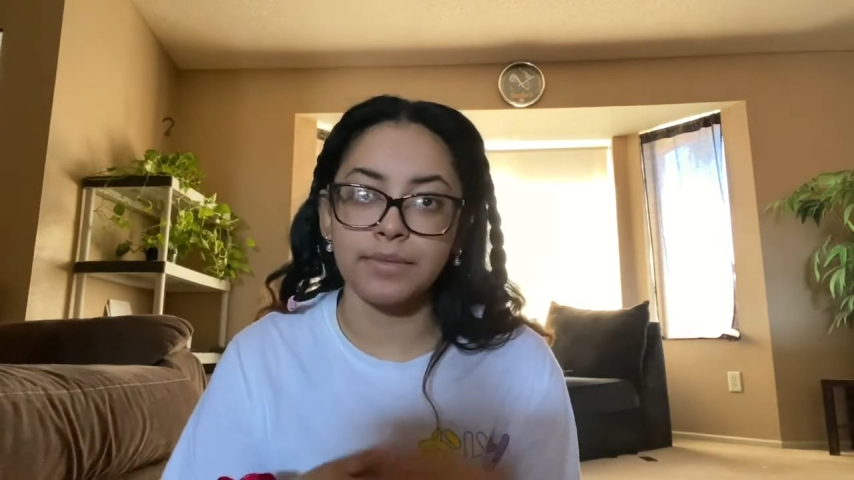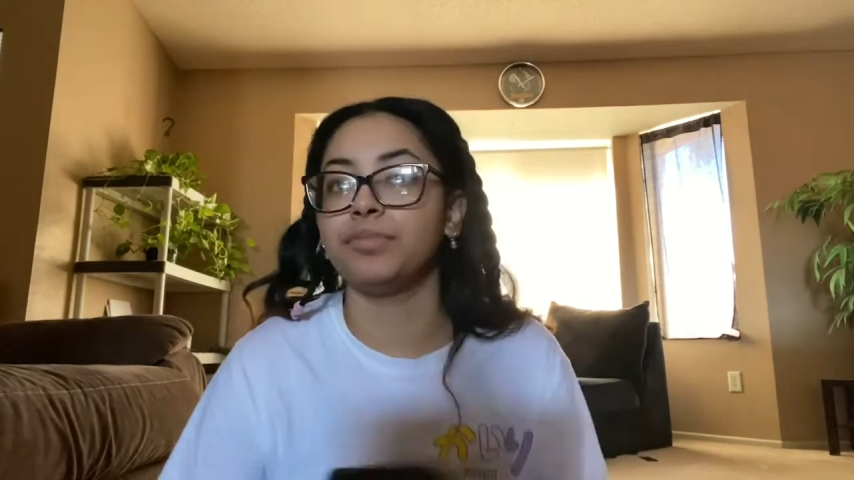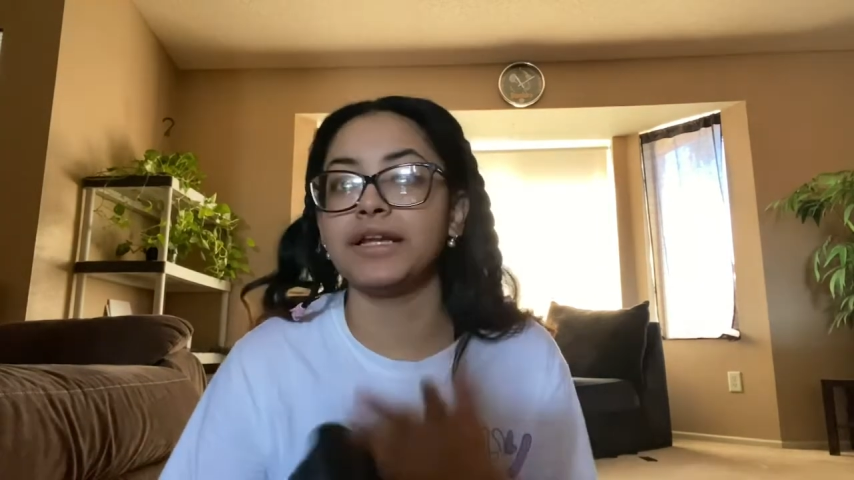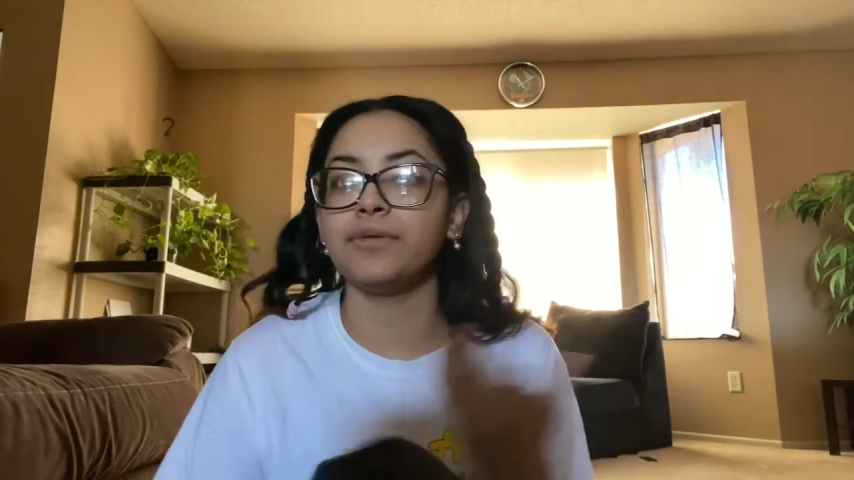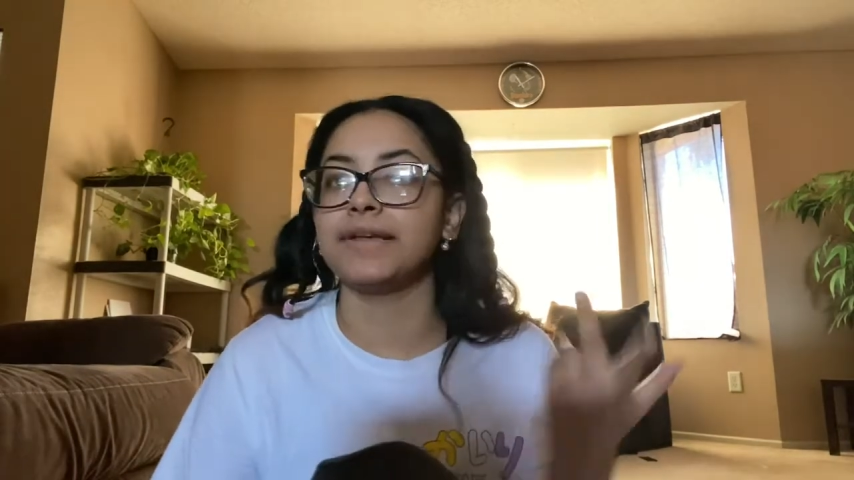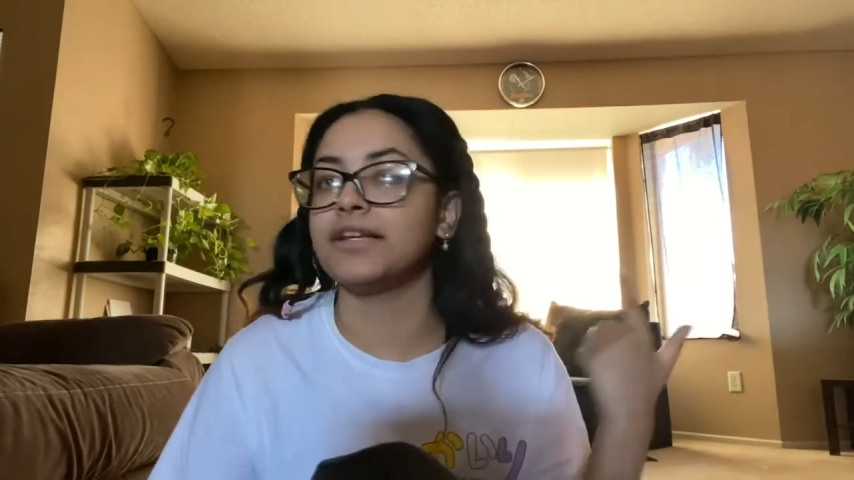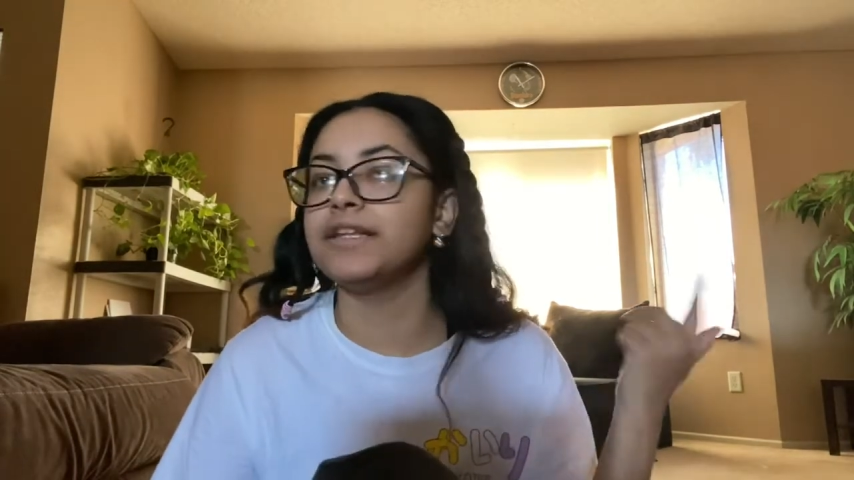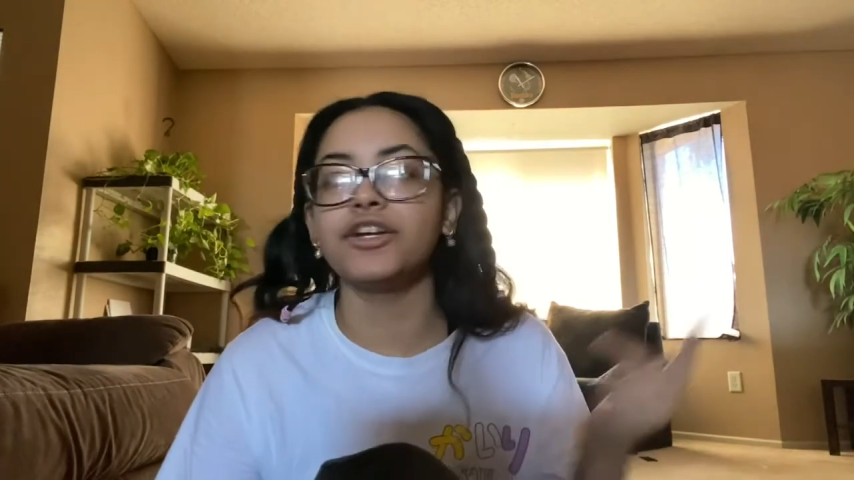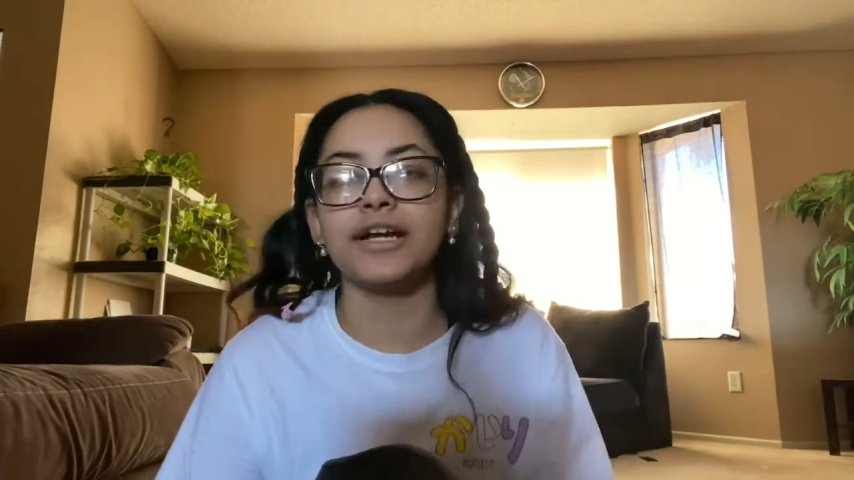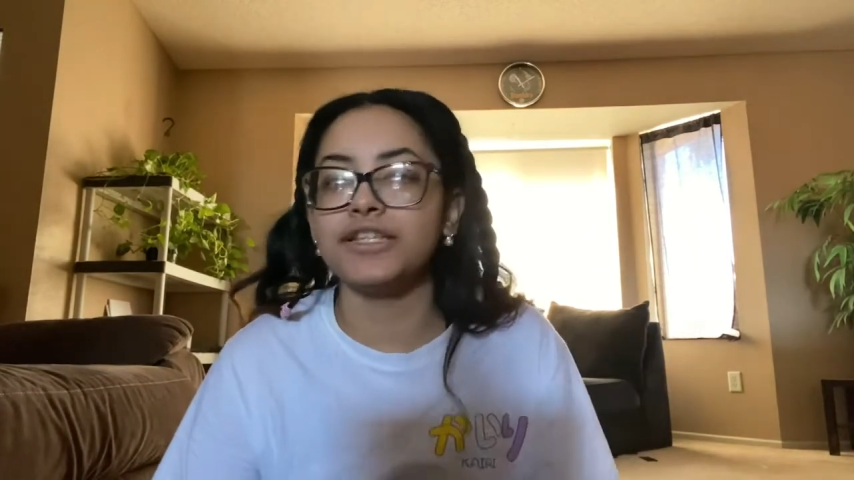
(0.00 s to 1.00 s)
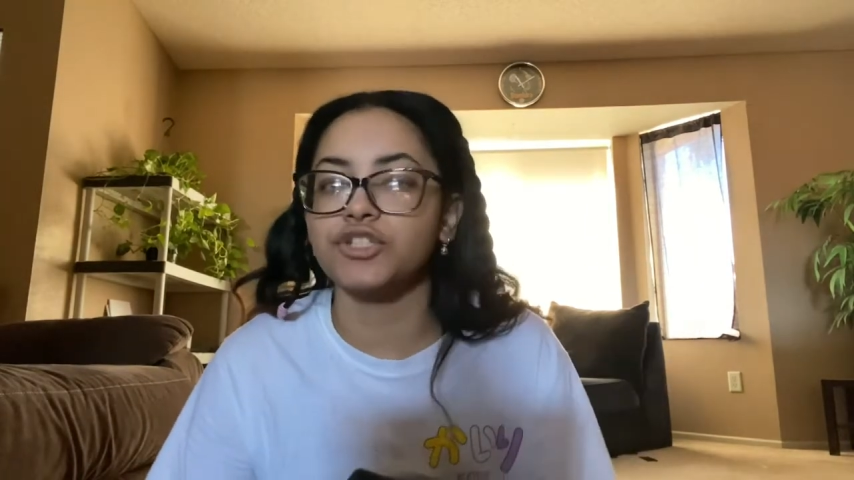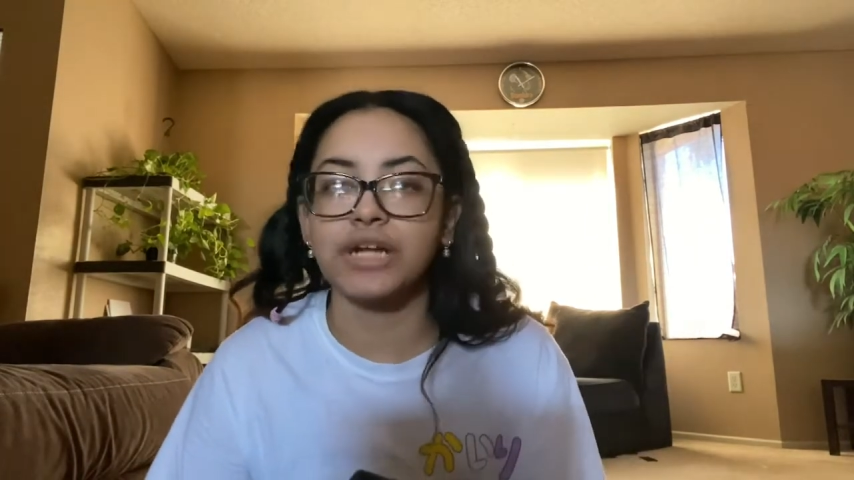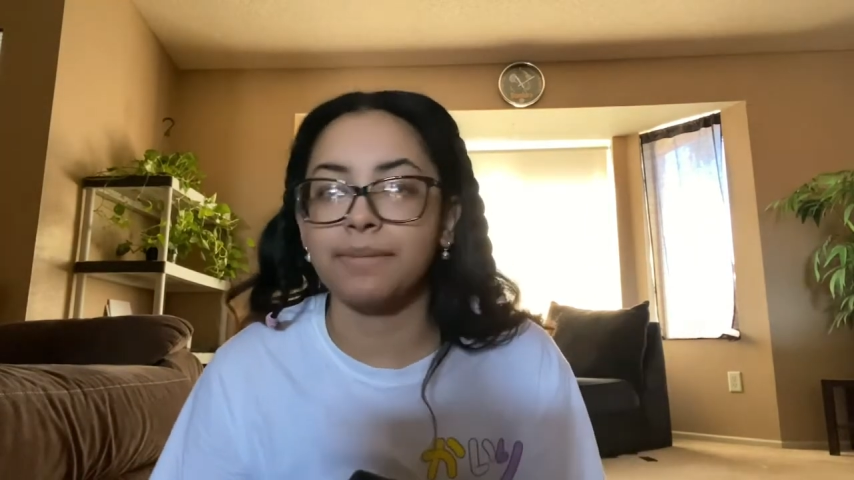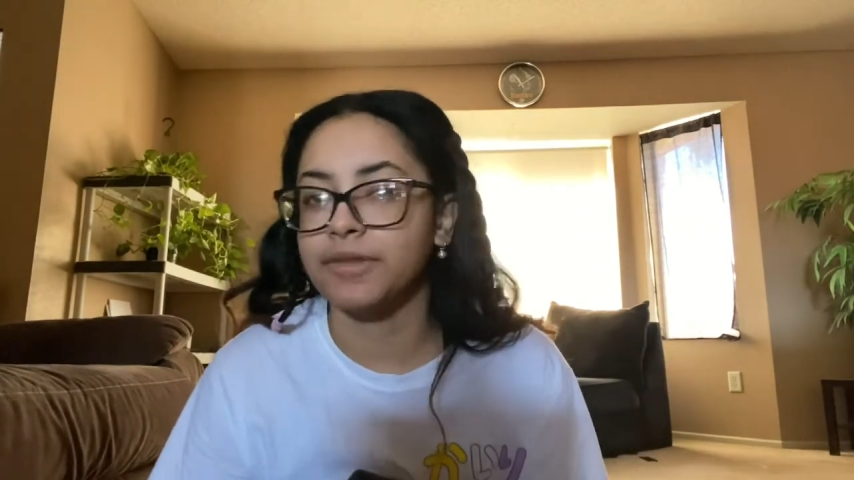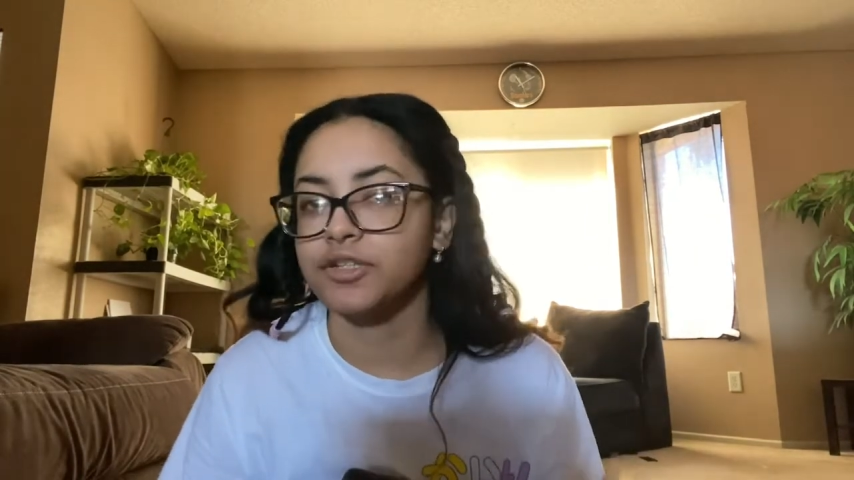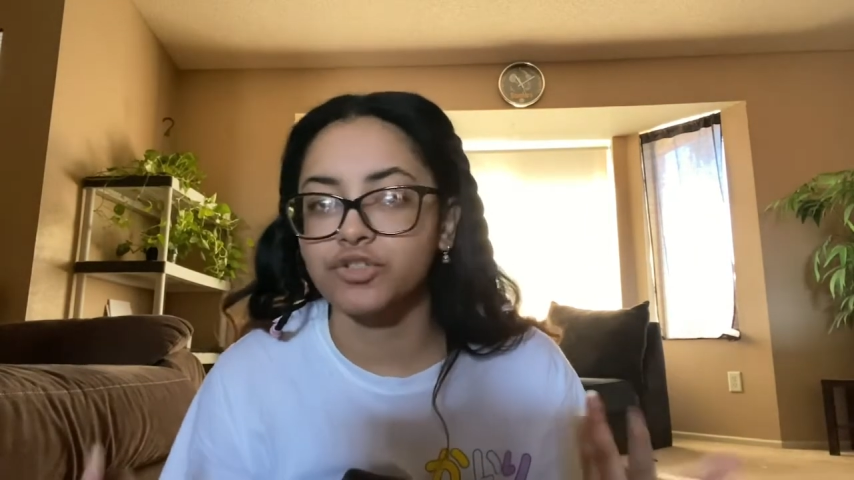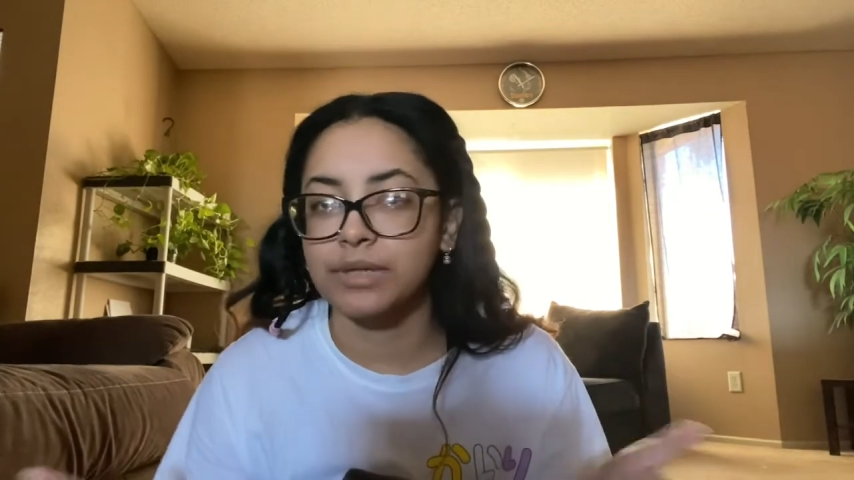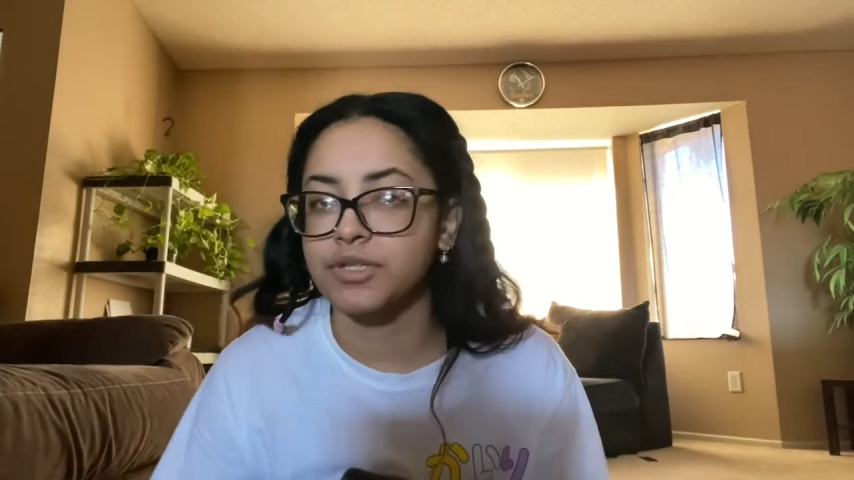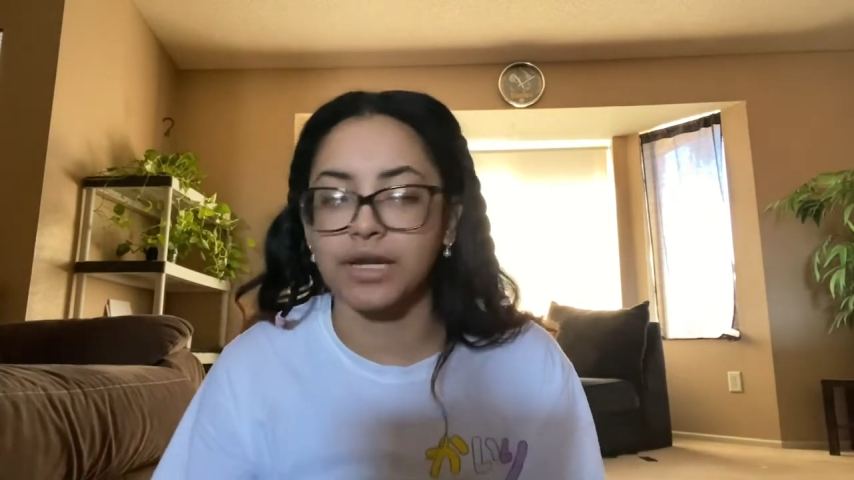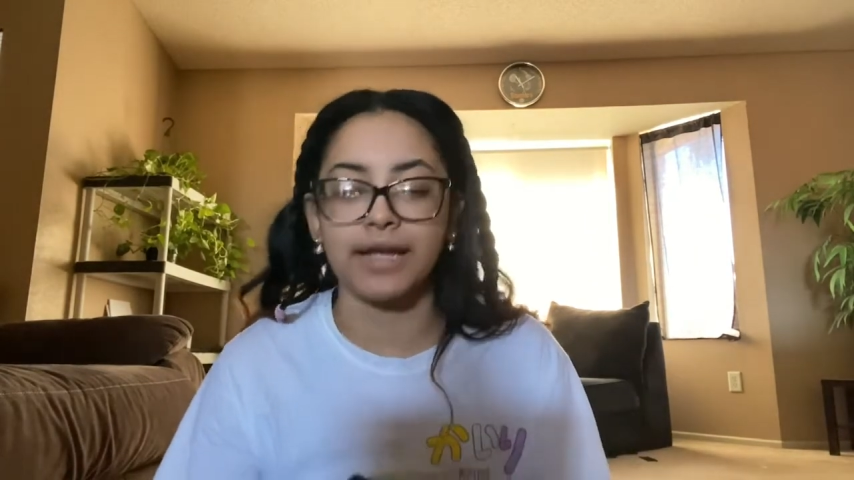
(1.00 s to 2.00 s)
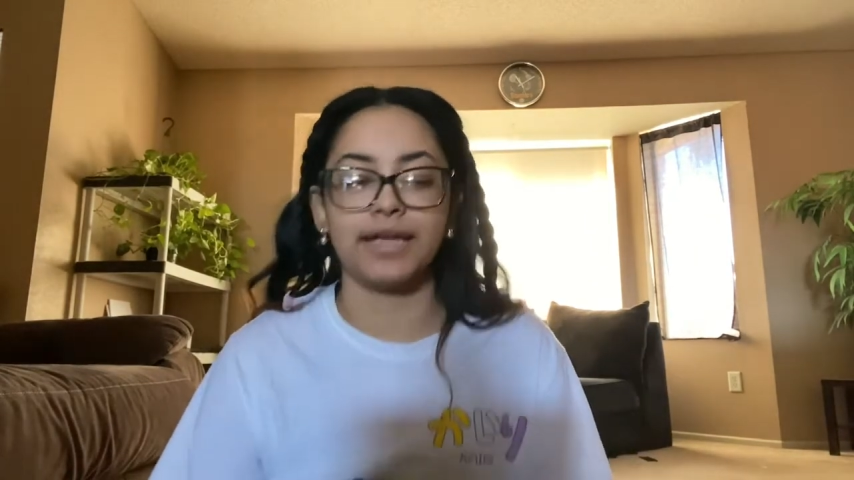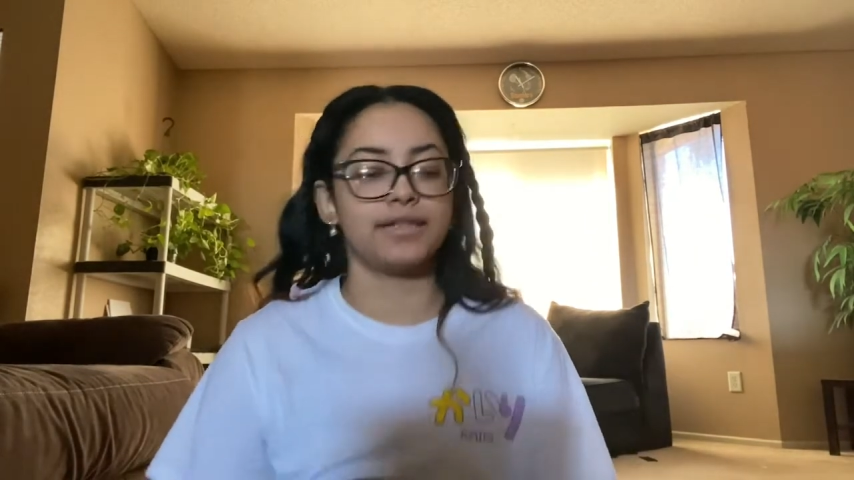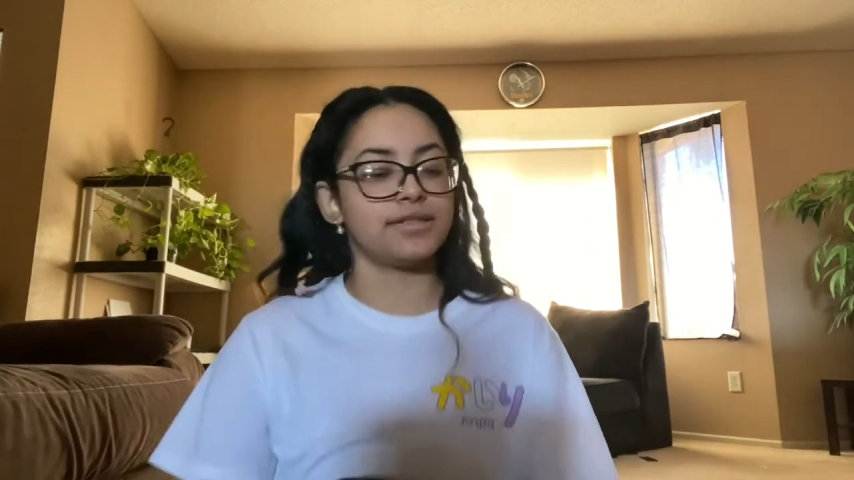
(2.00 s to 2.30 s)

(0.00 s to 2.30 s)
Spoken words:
But anyways, I'll link her Instagram in the description, I guess.